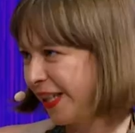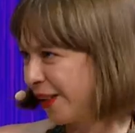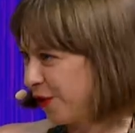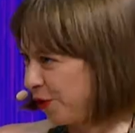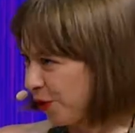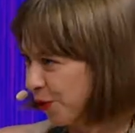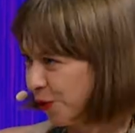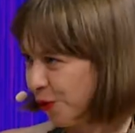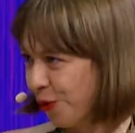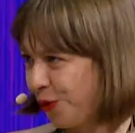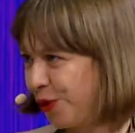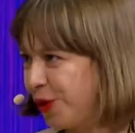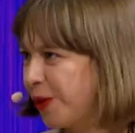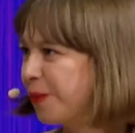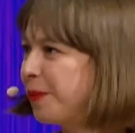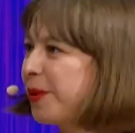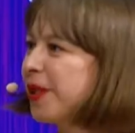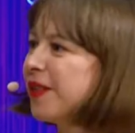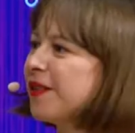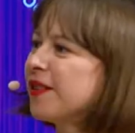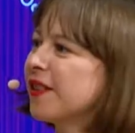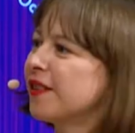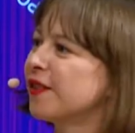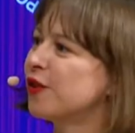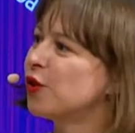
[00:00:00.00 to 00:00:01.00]
get to know you a
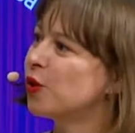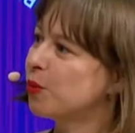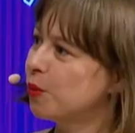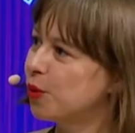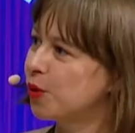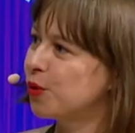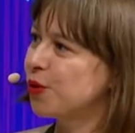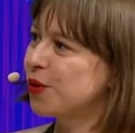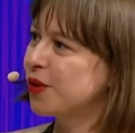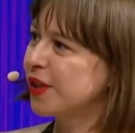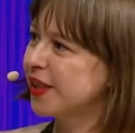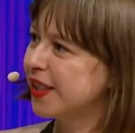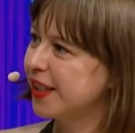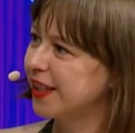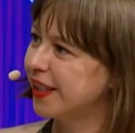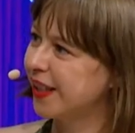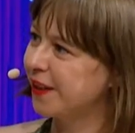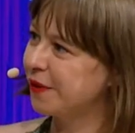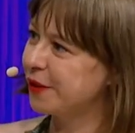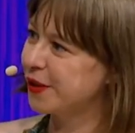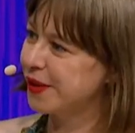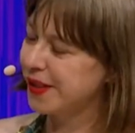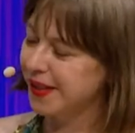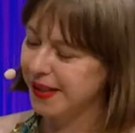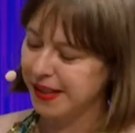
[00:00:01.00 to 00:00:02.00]
bit and your music and
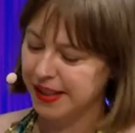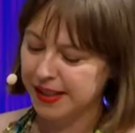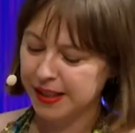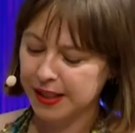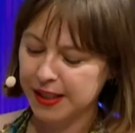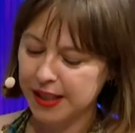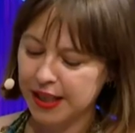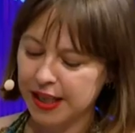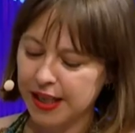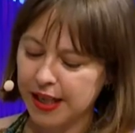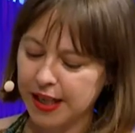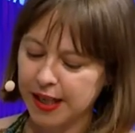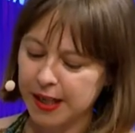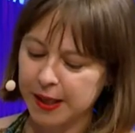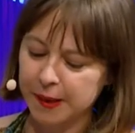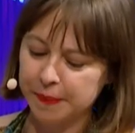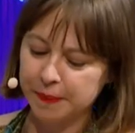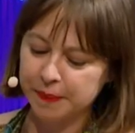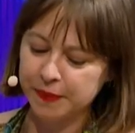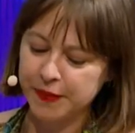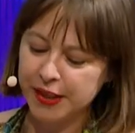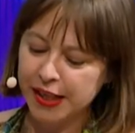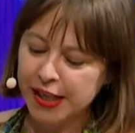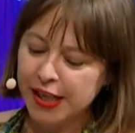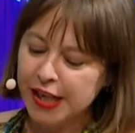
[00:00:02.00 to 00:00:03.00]
everything.
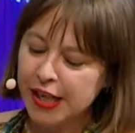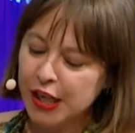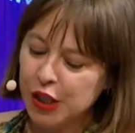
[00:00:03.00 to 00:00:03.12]
Um, okay.